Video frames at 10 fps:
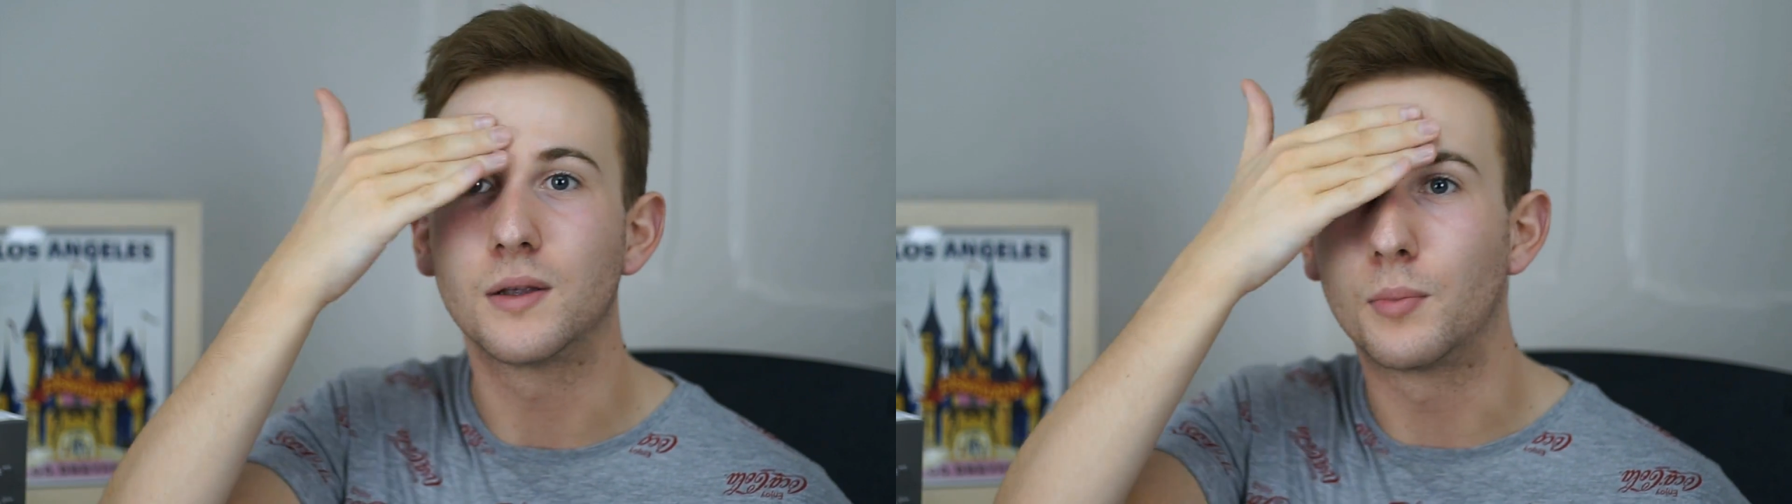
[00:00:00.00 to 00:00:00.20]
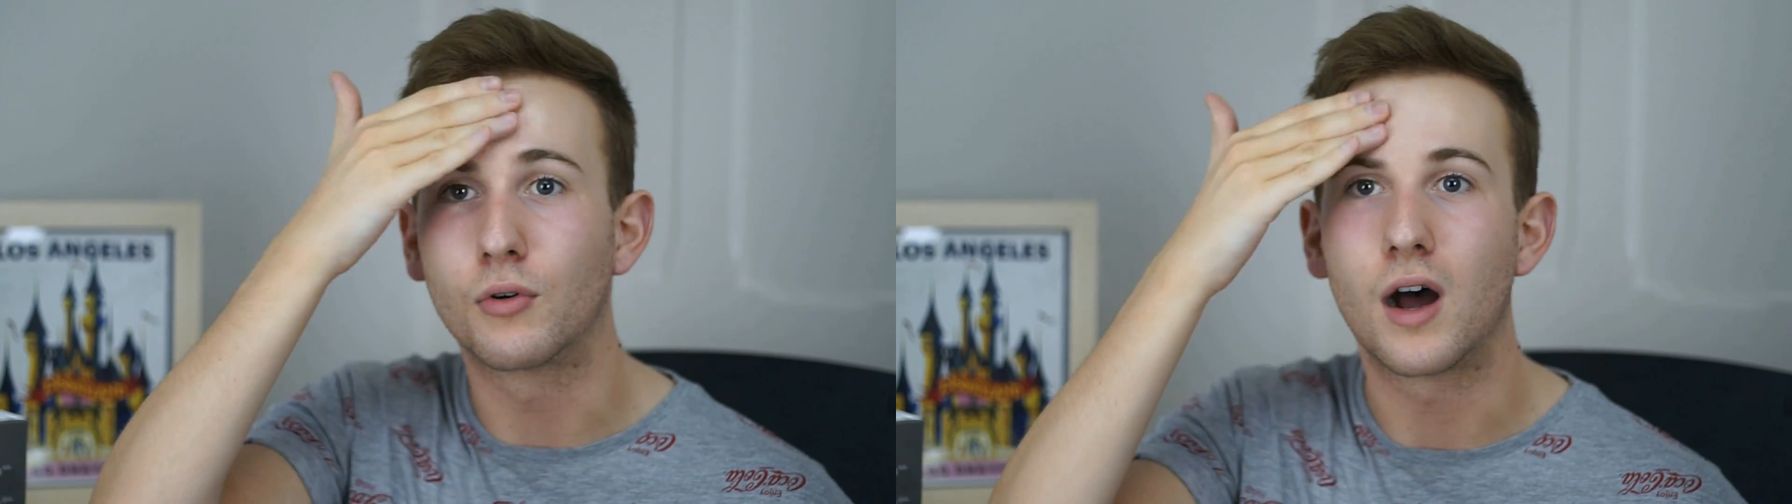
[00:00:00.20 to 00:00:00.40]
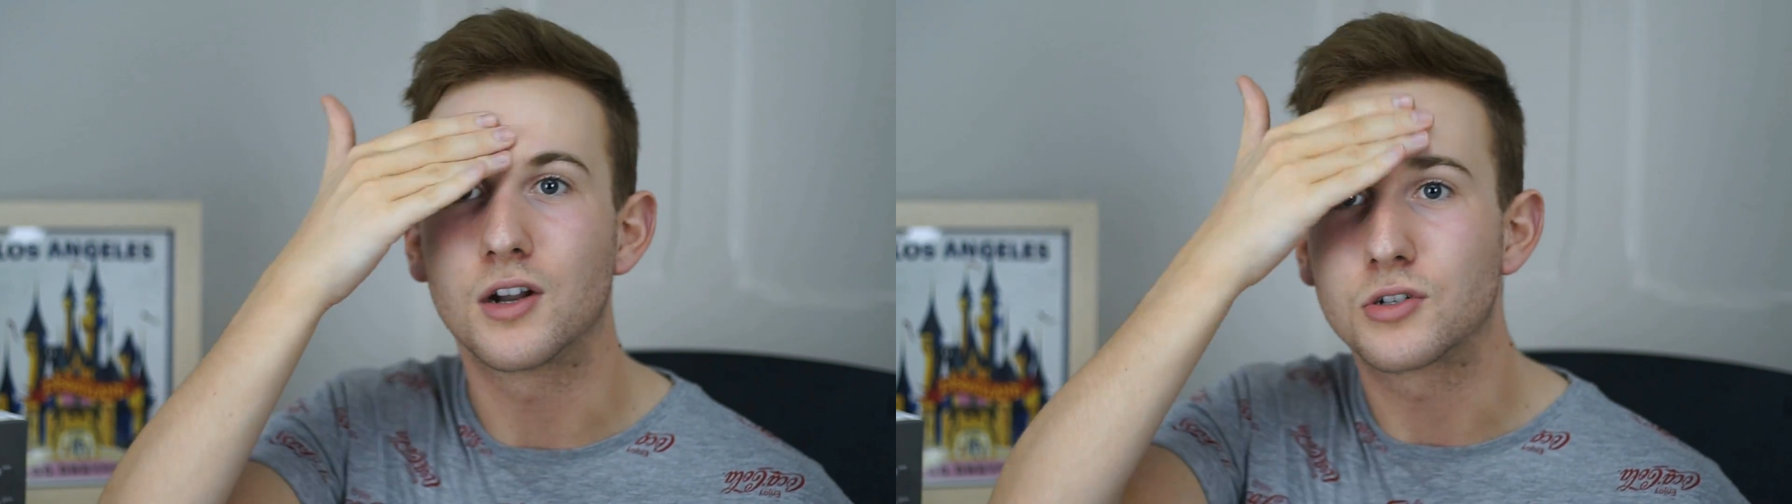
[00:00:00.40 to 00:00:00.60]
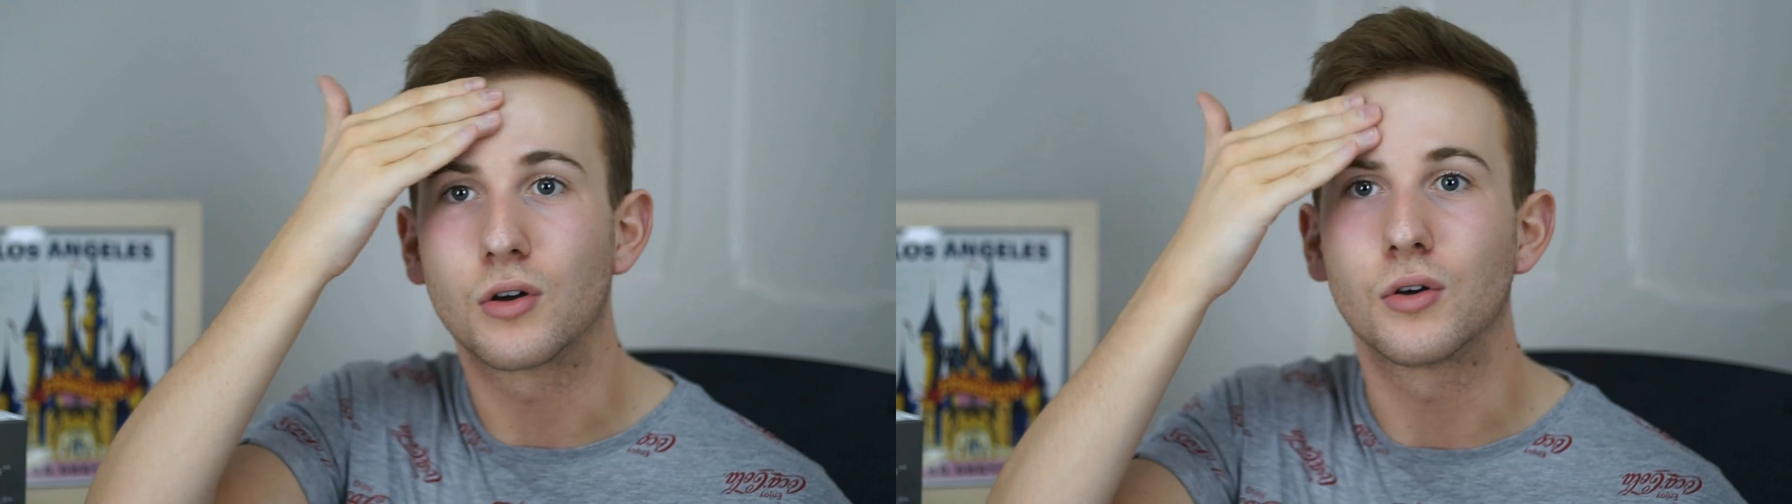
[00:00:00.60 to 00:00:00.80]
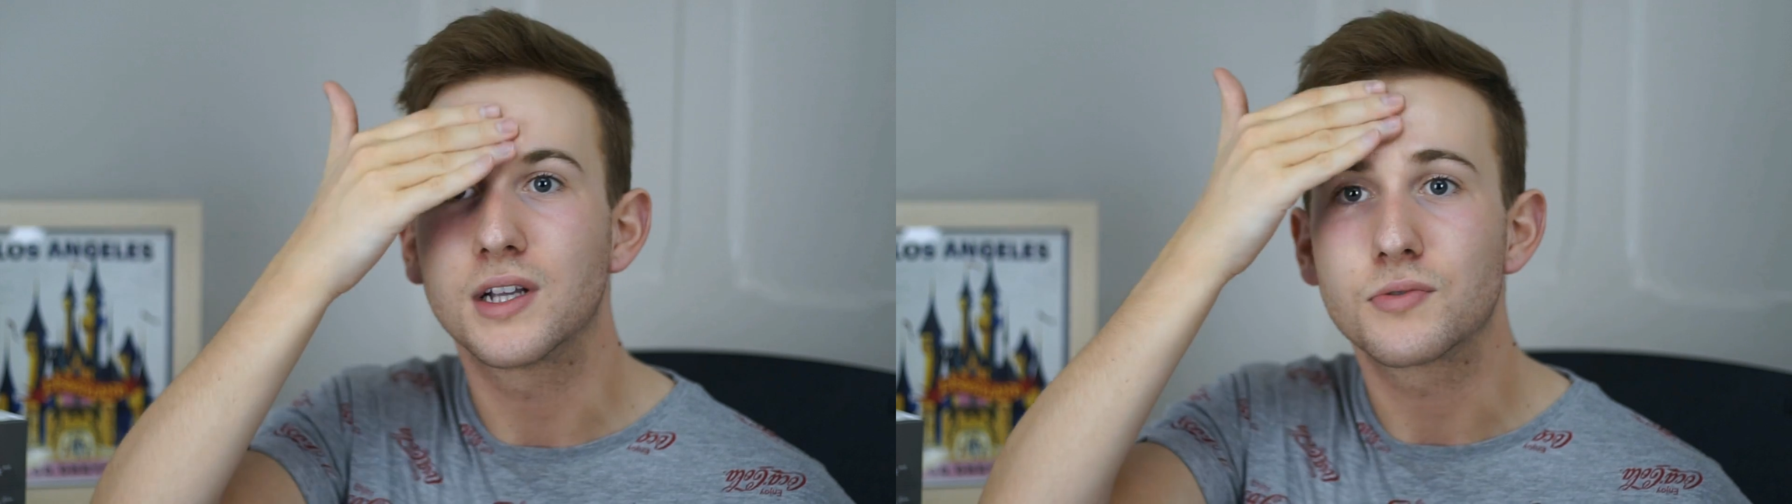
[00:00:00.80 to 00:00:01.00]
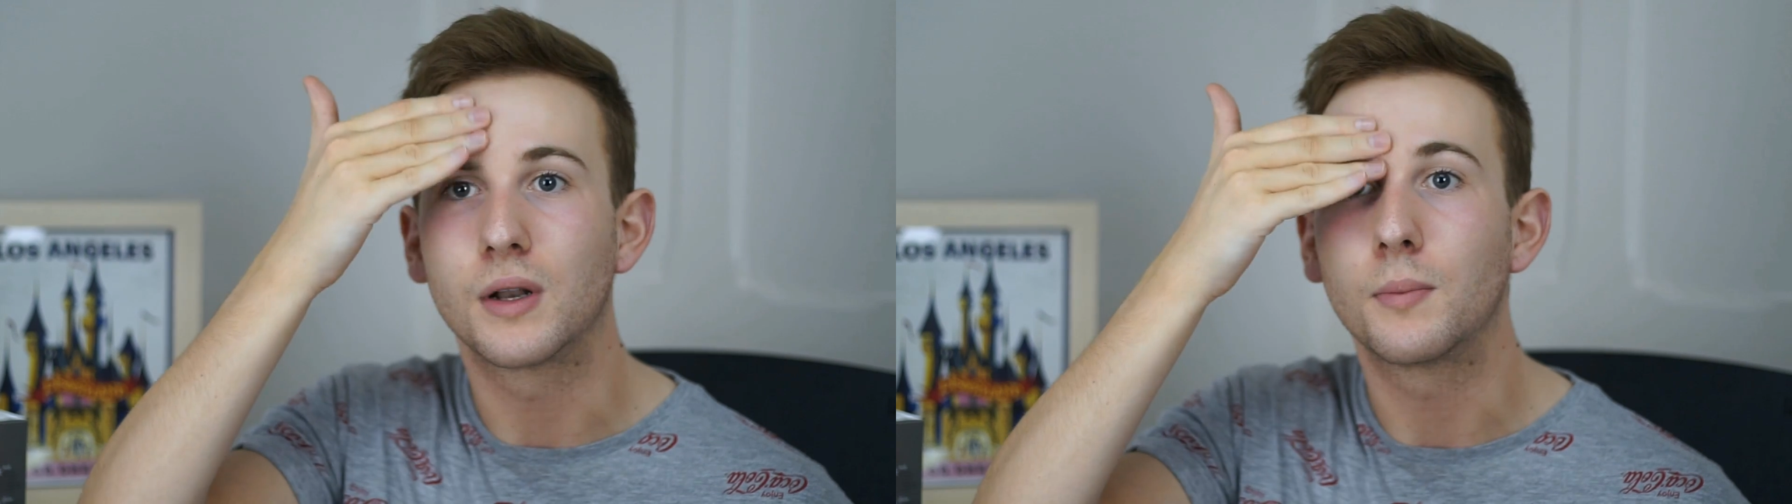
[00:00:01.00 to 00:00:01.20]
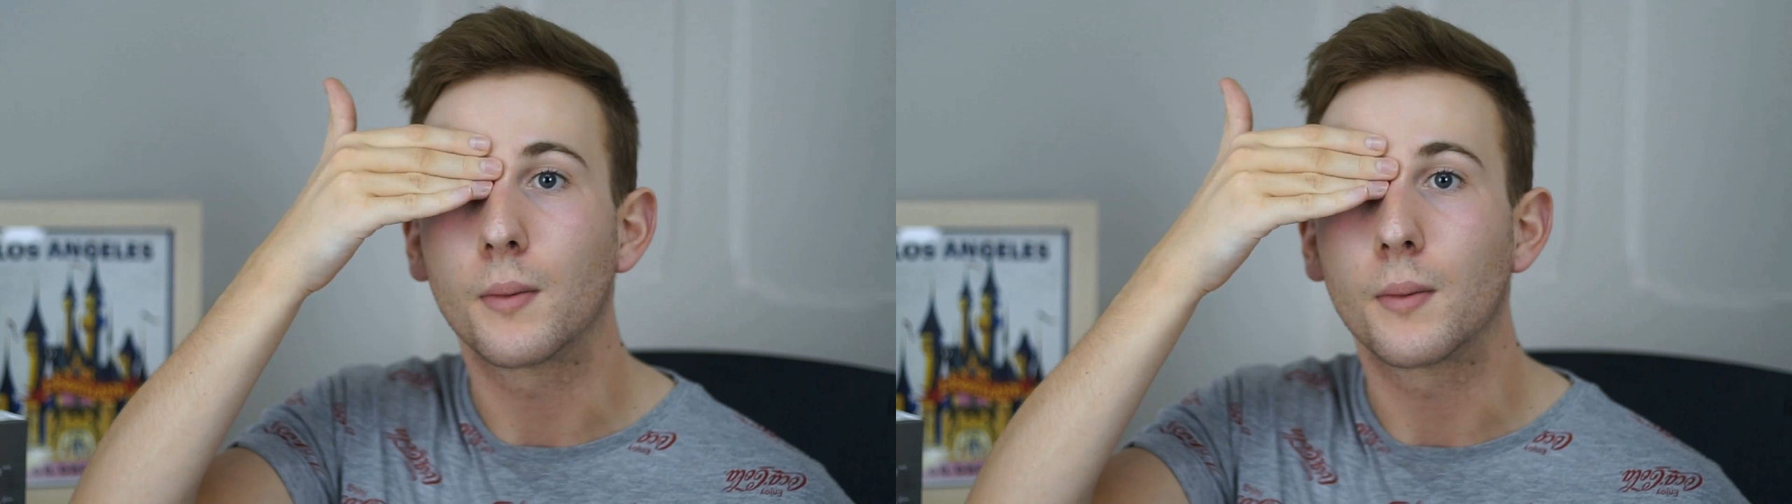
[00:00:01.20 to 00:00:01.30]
the Barrage oil that's really